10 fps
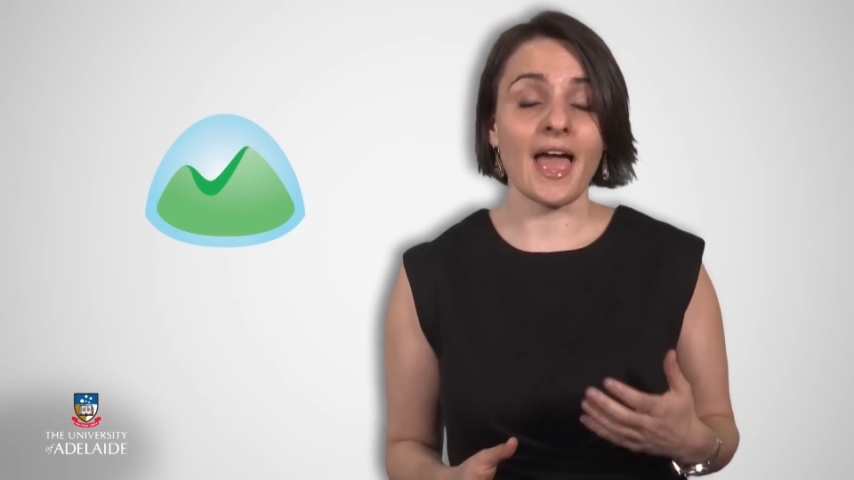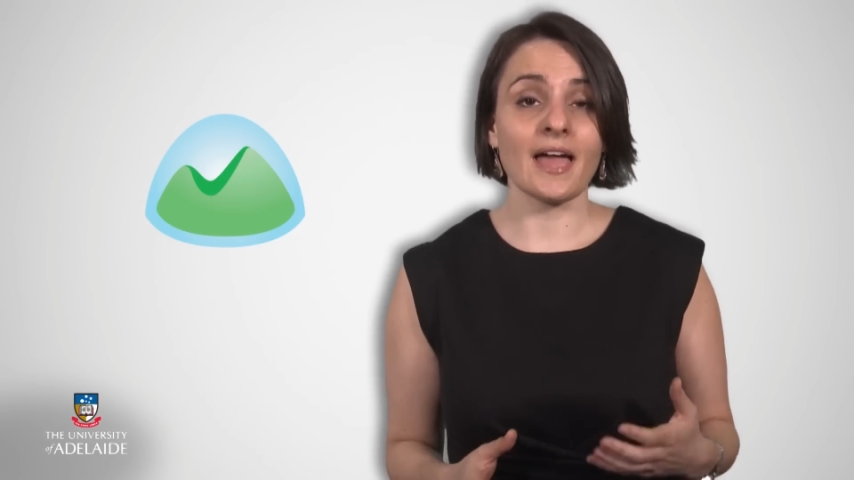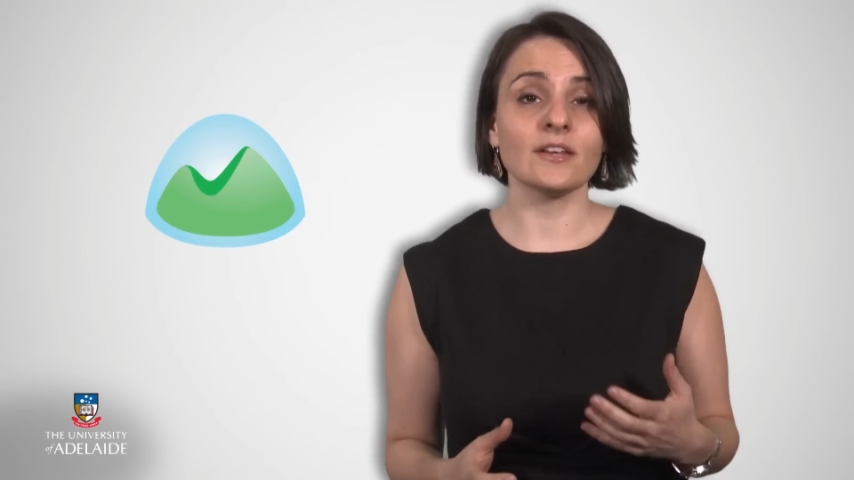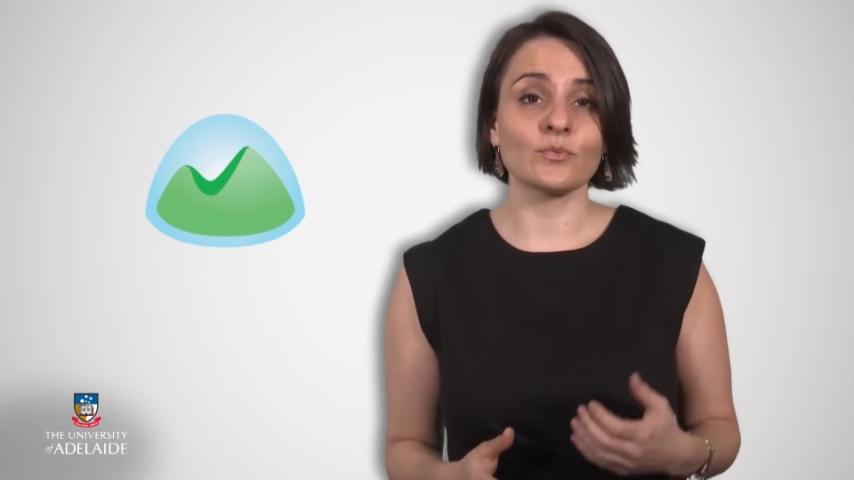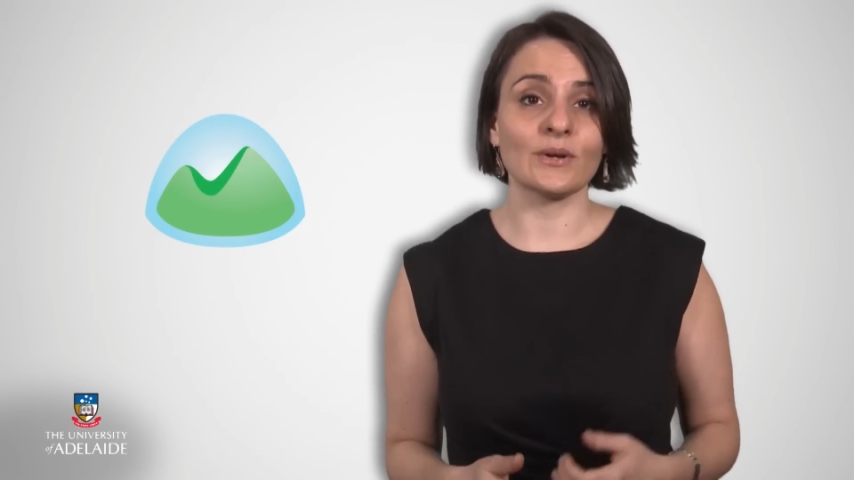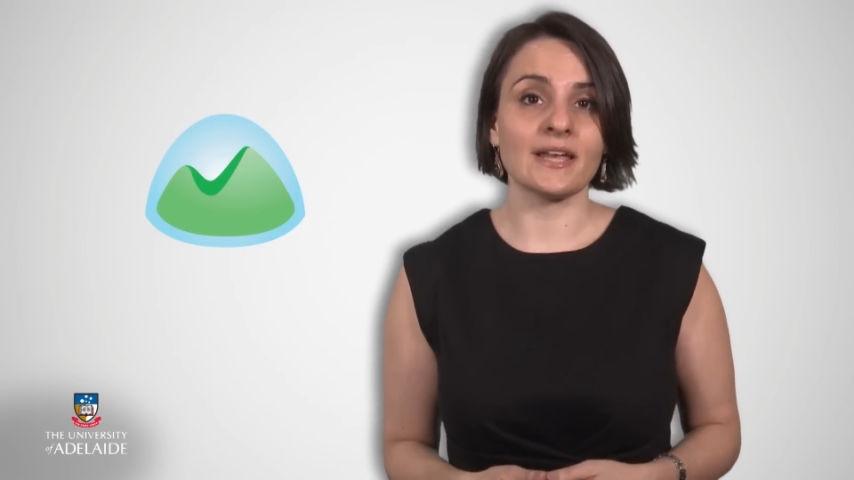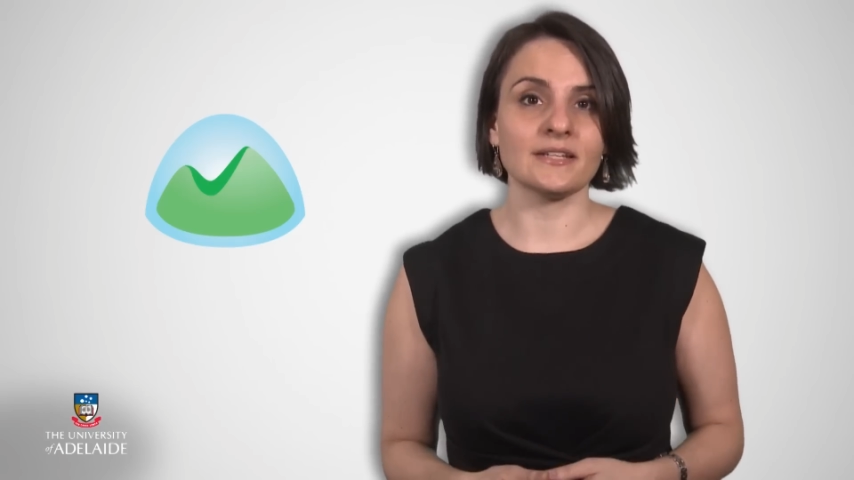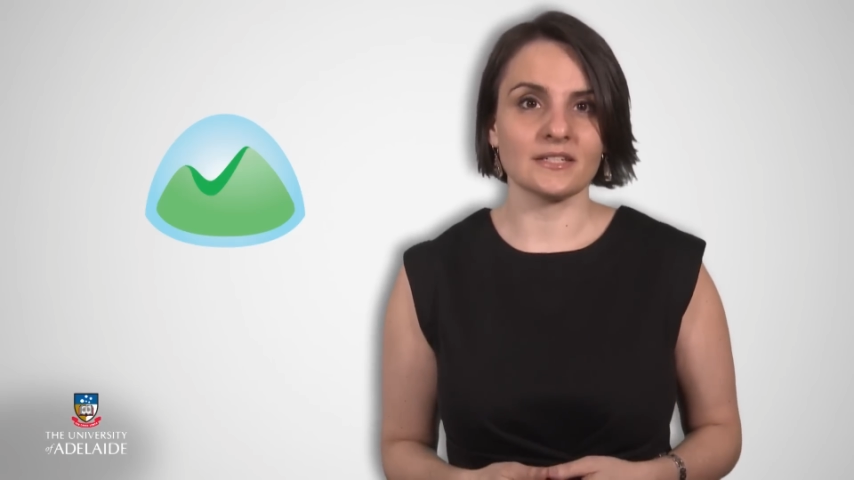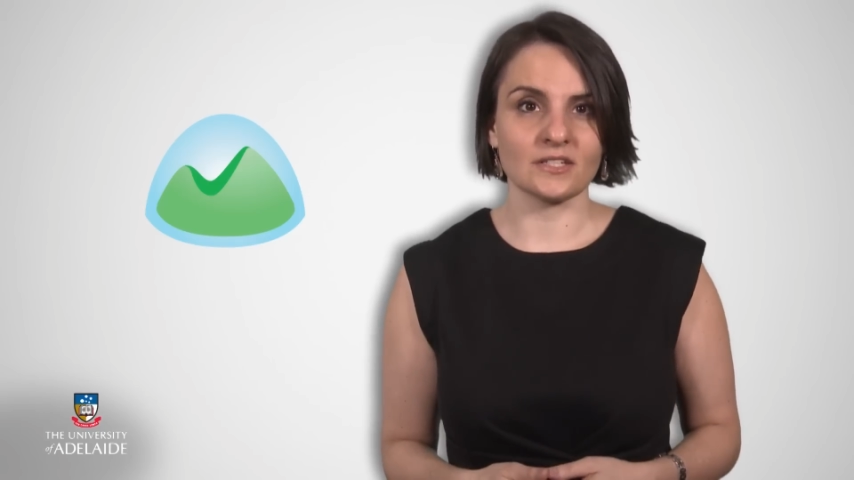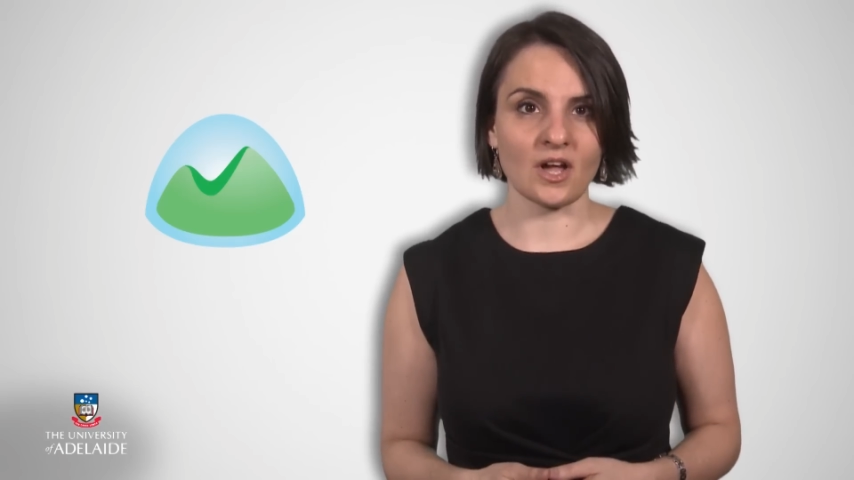and
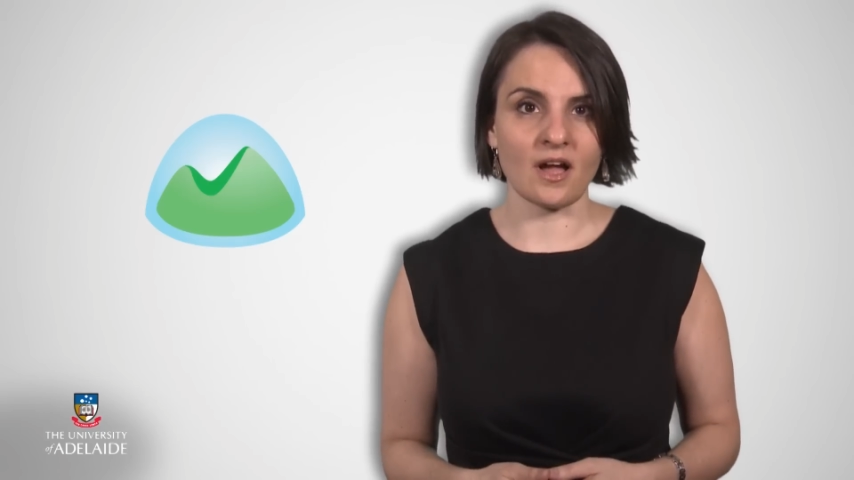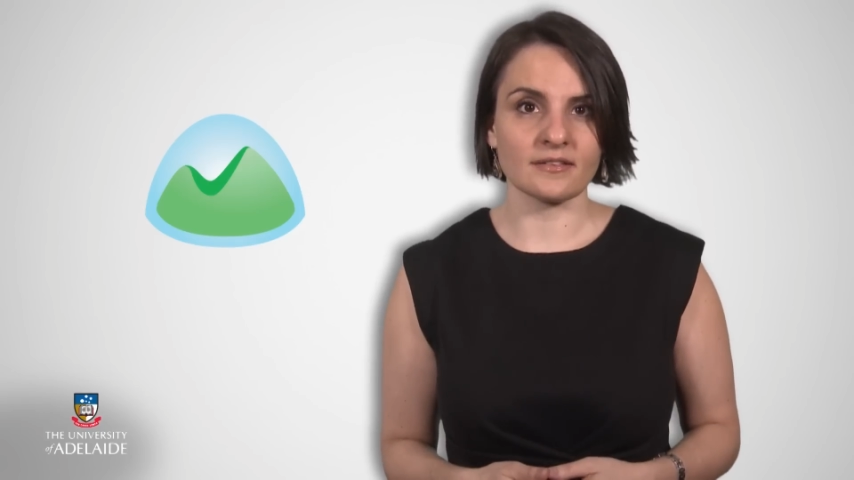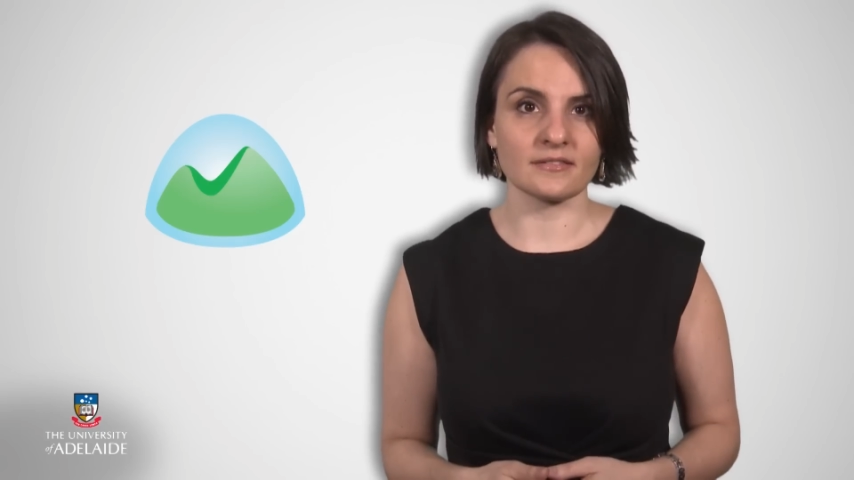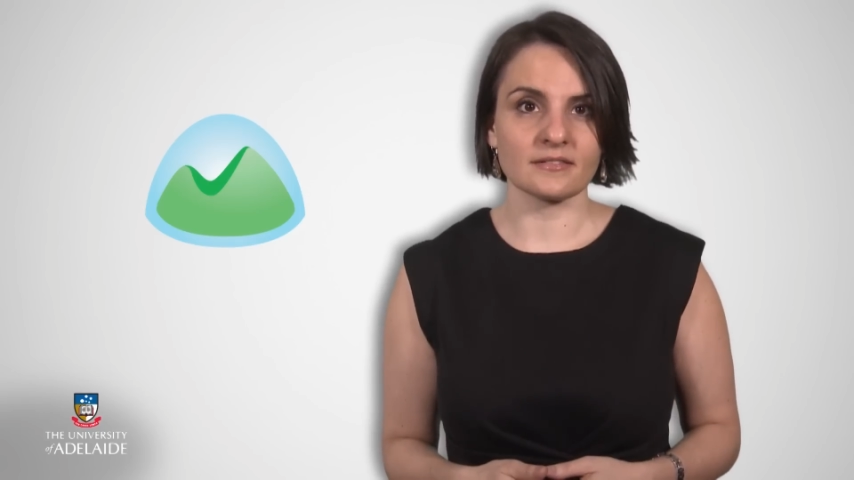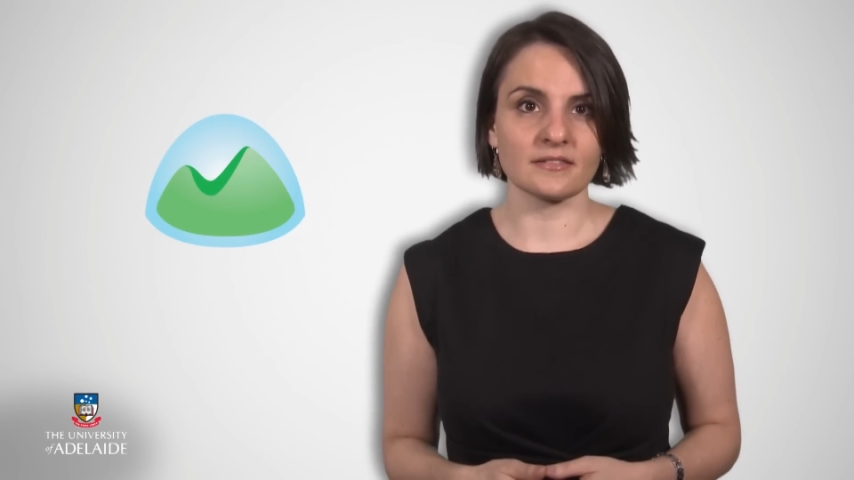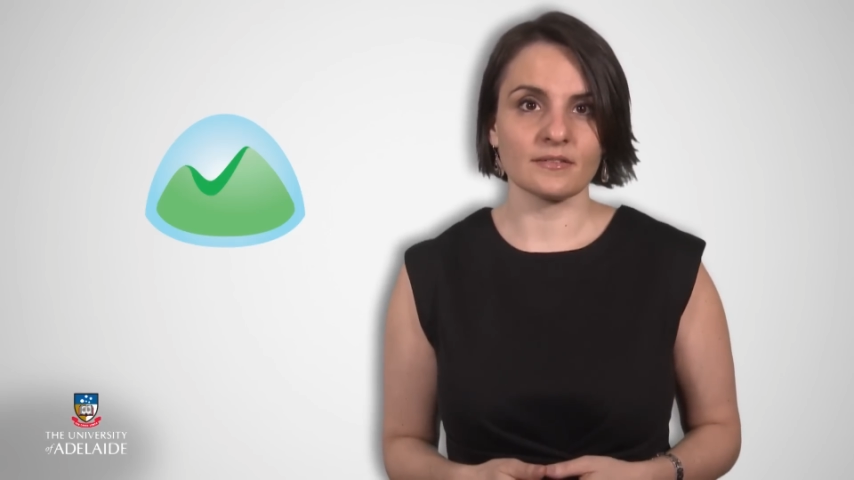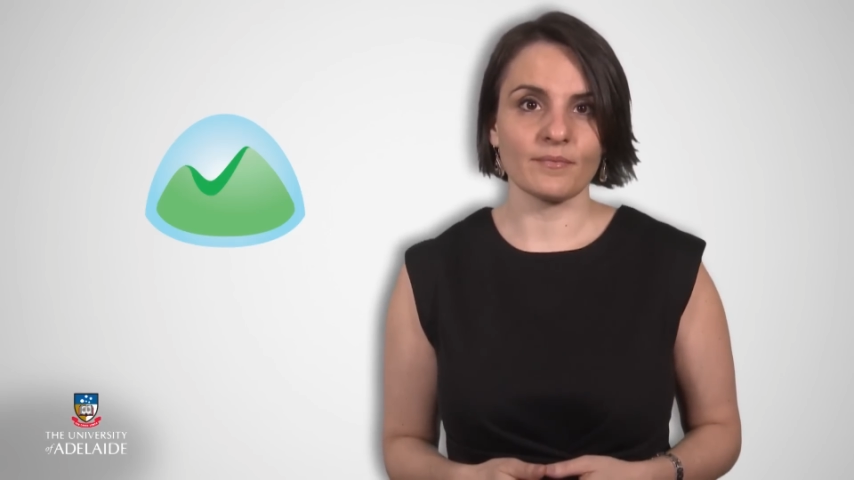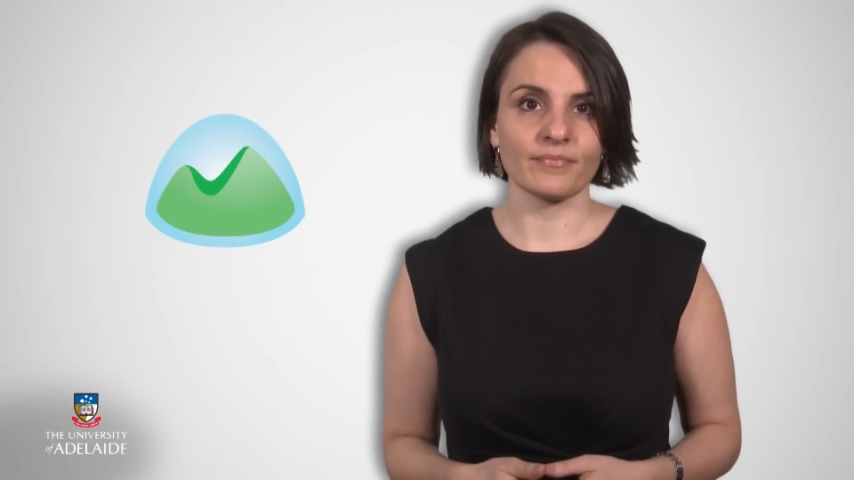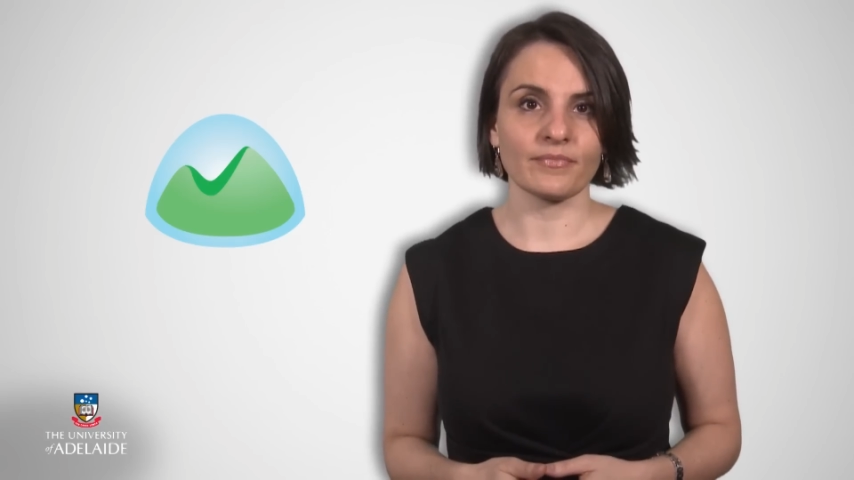related tasks.